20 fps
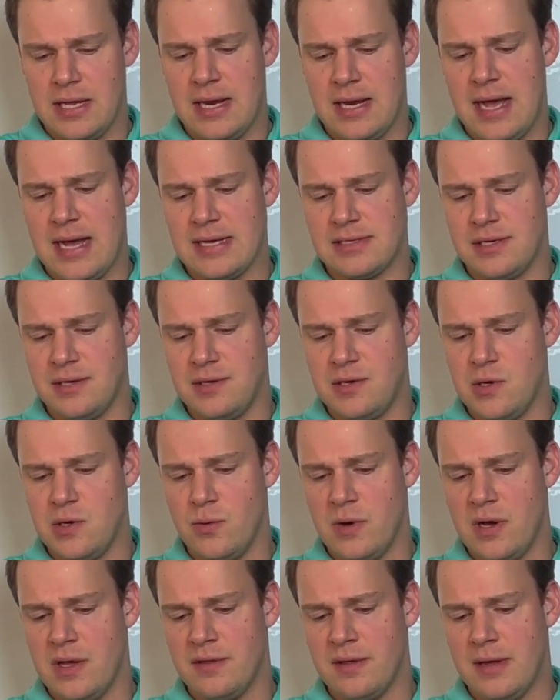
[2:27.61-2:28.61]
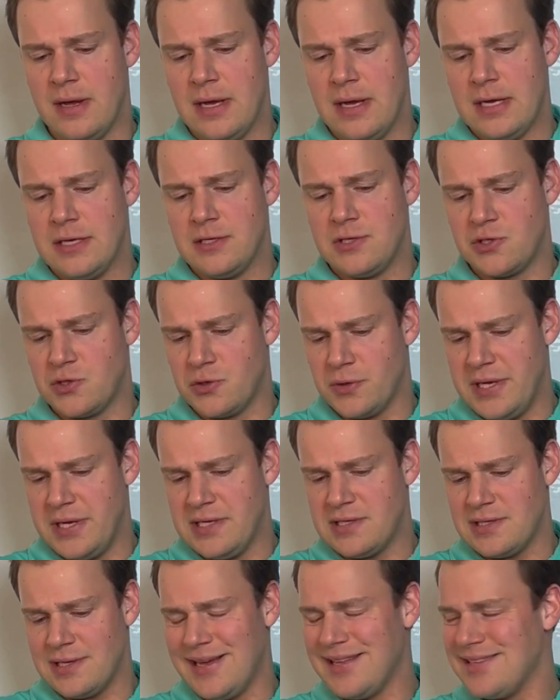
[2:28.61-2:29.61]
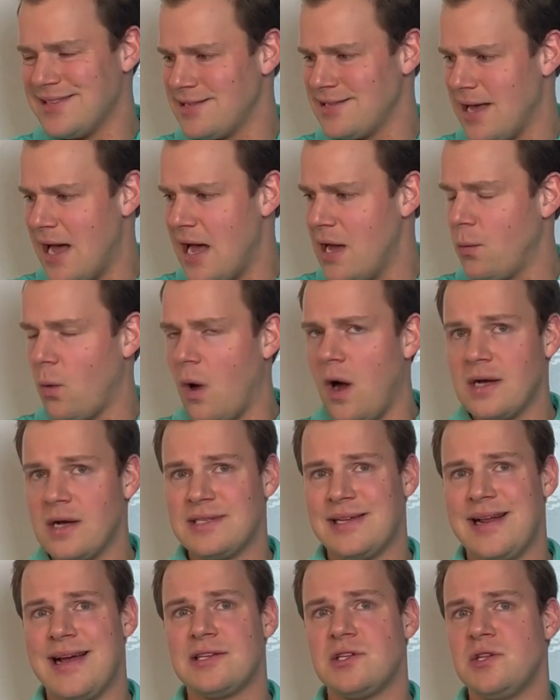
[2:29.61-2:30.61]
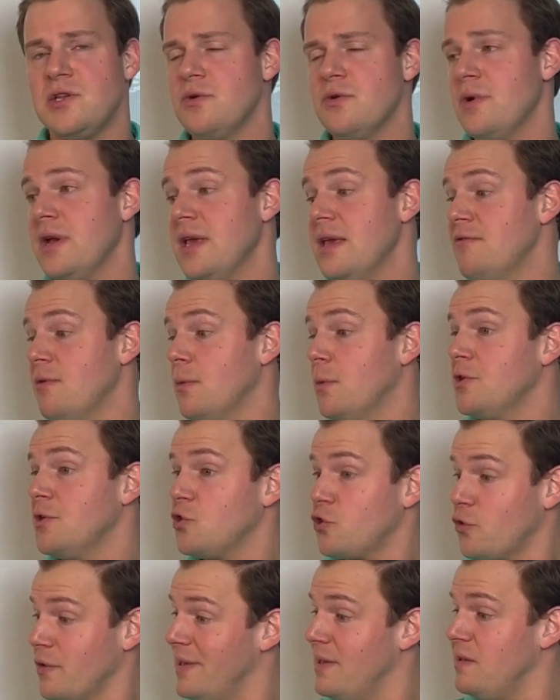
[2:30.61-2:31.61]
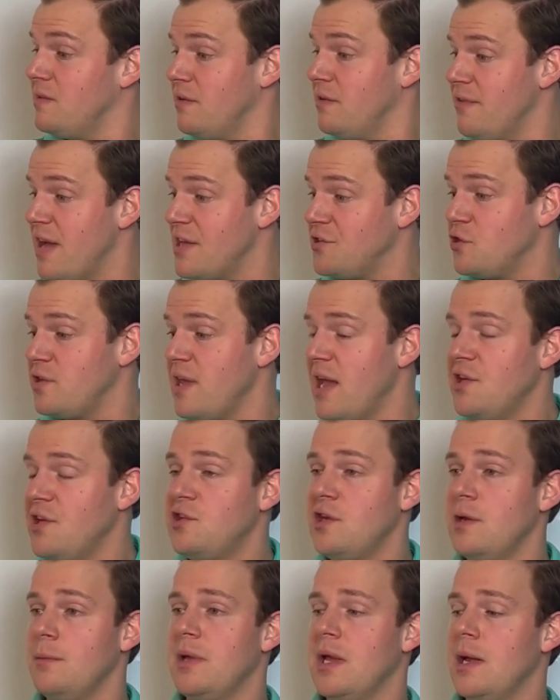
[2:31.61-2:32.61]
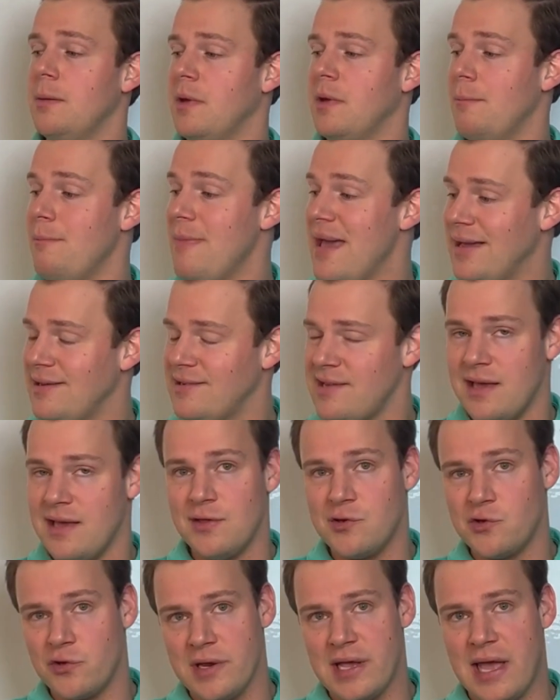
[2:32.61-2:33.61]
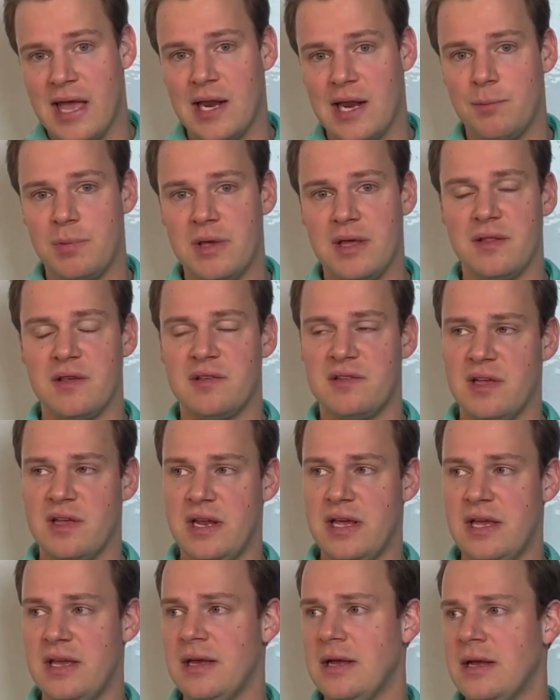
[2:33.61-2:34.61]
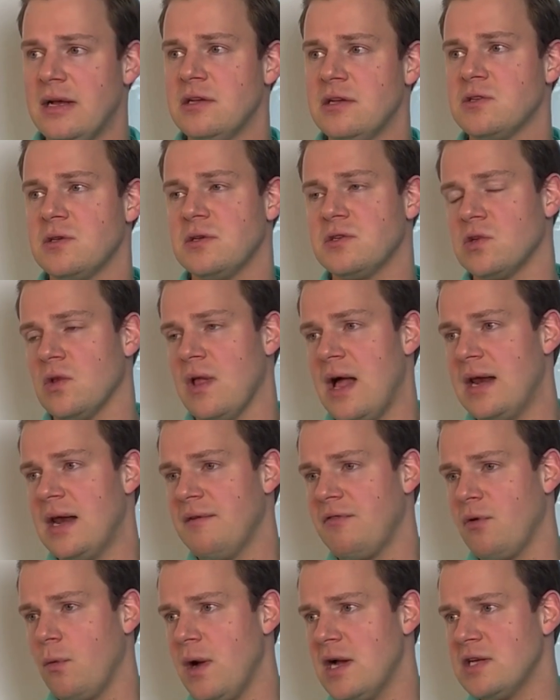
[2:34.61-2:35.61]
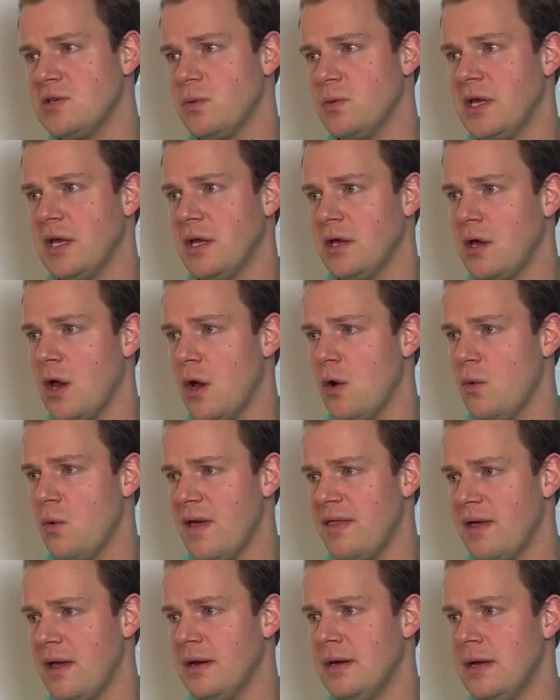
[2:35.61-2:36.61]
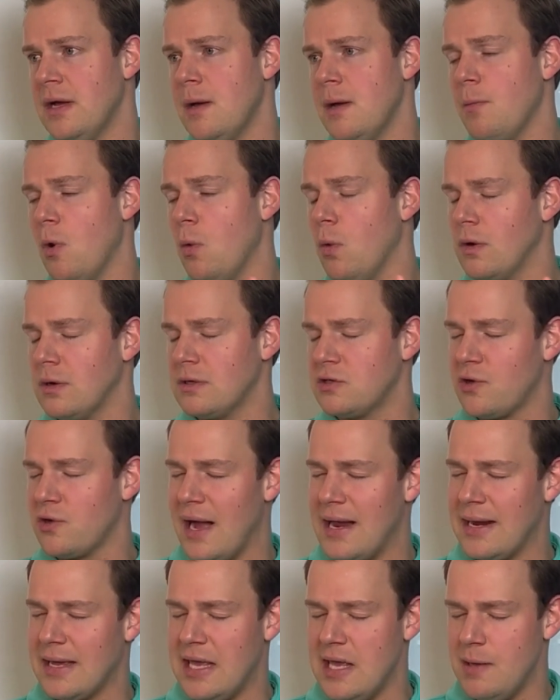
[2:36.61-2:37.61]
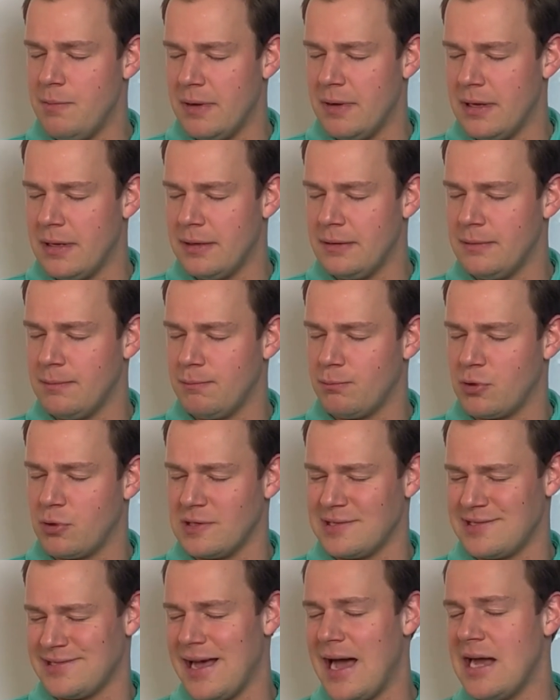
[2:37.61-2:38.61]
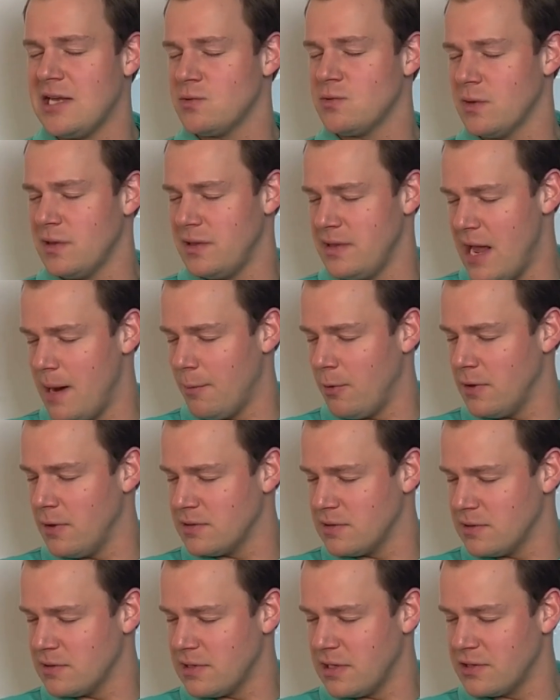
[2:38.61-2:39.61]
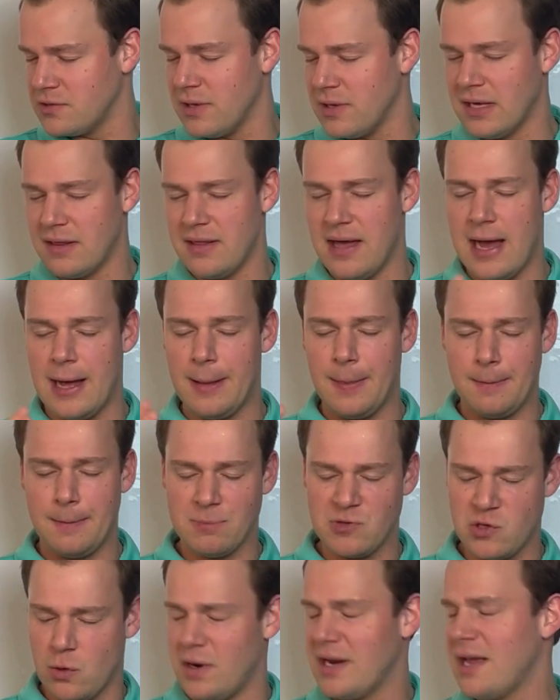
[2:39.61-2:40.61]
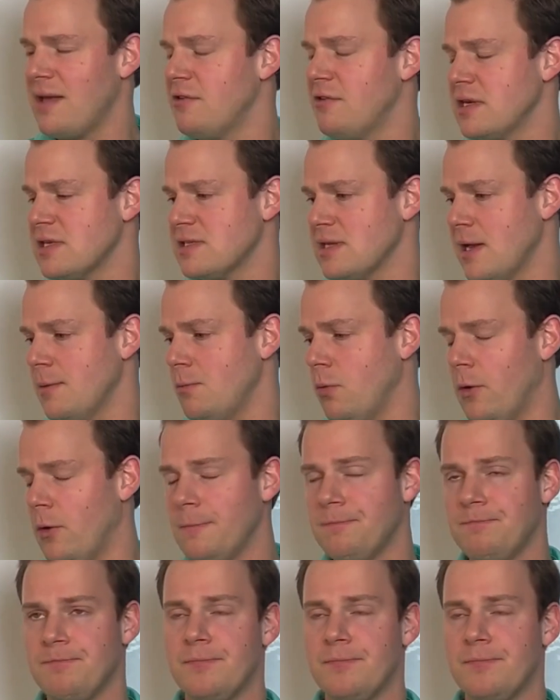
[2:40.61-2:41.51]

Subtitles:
It has to do with streets and sidewalks. It has to do even with trees and vegetation to be able to maintain the tree canopy in the city. So there's a lot of different ways we can go with it, but we'll try to keep it precise with neighborhoods and such like that. So I want to give an example.